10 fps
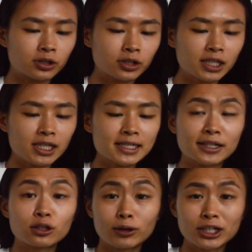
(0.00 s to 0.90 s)
cookies,
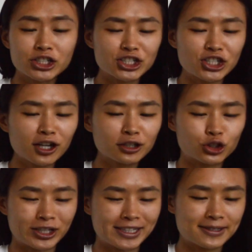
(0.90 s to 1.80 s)
and crunchy dog
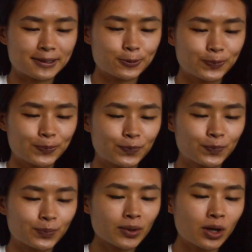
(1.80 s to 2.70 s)
treats.
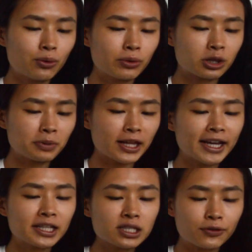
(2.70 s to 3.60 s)
With
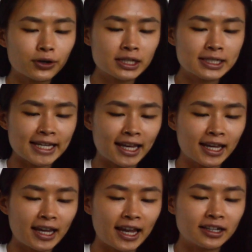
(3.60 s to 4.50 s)
plans for the
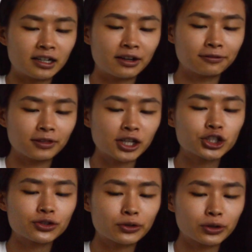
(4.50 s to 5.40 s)
day and enough
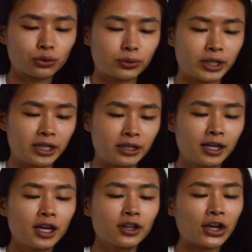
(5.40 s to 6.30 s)
lunch for 3,
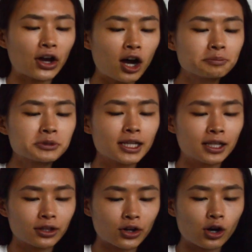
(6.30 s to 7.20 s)
they hopped
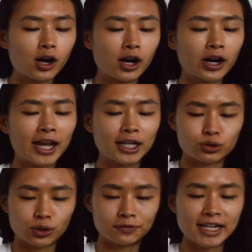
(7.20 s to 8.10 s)
in the car and
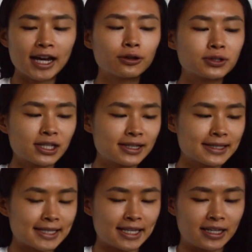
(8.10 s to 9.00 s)
drove down to the
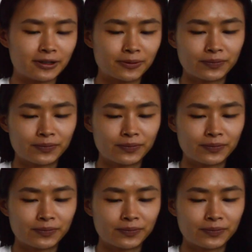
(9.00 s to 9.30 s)
sea.